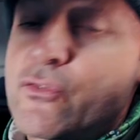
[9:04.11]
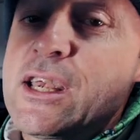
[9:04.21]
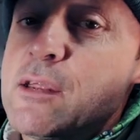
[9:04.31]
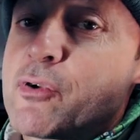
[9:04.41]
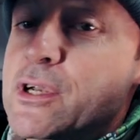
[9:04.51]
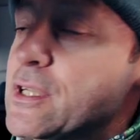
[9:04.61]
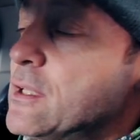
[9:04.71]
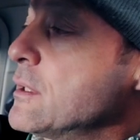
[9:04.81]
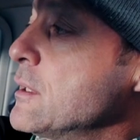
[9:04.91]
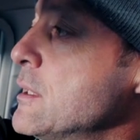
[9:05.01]
3D
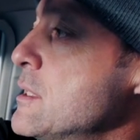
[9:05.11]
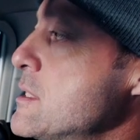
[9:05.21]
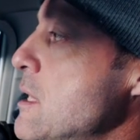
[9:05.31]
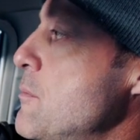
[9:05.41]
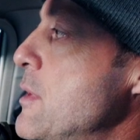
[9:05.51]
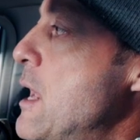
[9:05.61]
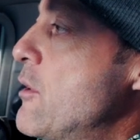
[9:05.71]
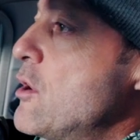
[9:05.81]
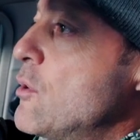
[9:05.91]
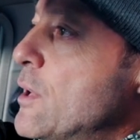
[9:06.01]
printing some
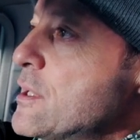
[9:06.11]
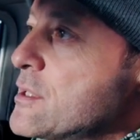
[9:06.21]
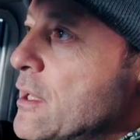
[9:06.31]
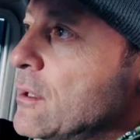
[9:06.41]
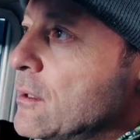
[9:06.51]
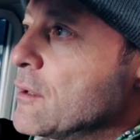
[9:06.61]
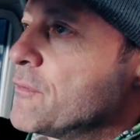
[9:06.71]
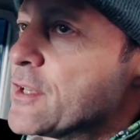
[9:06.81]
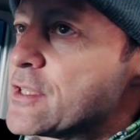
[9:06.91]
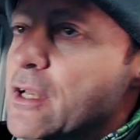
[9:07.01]
narrower ones that I'll
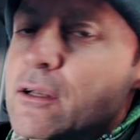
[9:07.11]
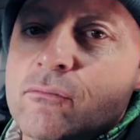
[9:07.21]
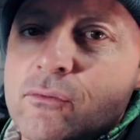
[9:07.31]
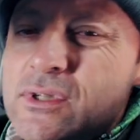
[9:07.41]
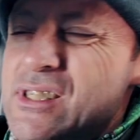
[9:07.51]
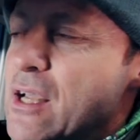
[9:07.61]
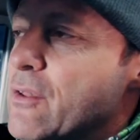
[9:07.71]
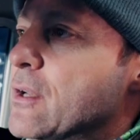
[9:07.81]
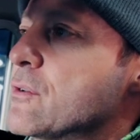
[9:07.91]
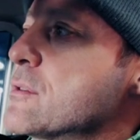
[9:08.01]
affix here, and we'll see
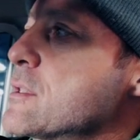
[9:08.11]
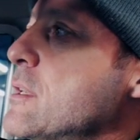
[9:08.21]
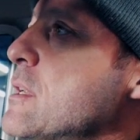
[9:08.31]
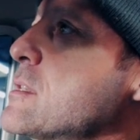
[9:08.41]
how that turns out.